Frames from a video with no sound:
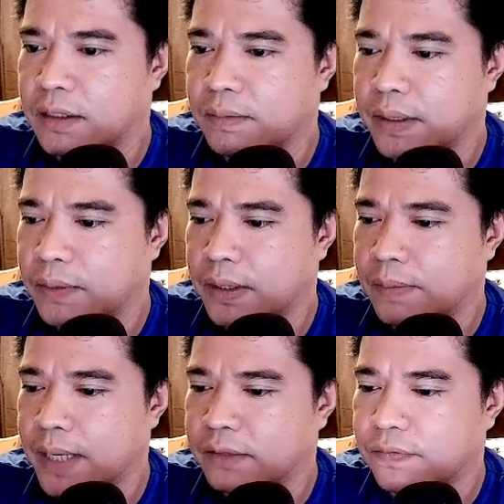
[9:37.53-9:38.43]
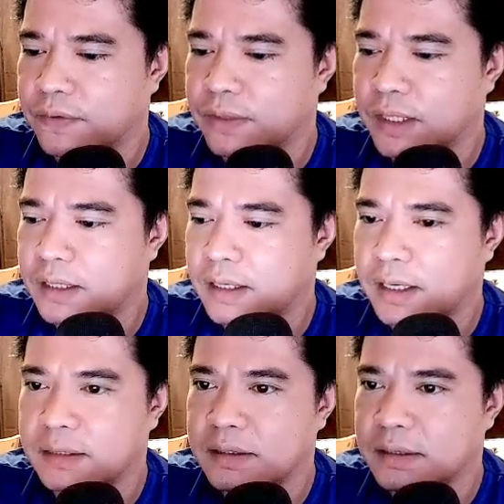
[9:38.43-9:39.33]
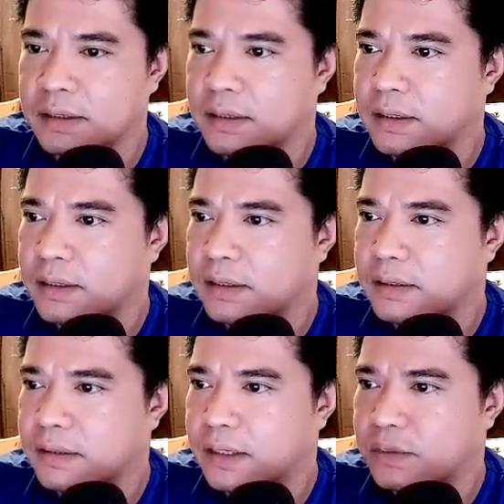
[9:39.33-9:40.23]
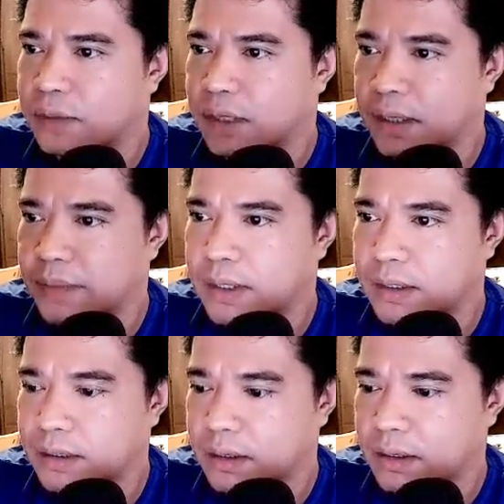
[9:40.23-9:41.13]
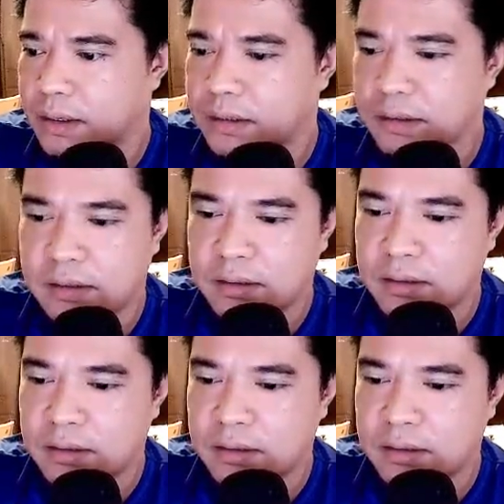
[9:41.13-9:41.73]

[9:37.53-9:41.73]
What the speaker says: manual battle for that rest. The rest will aim here to this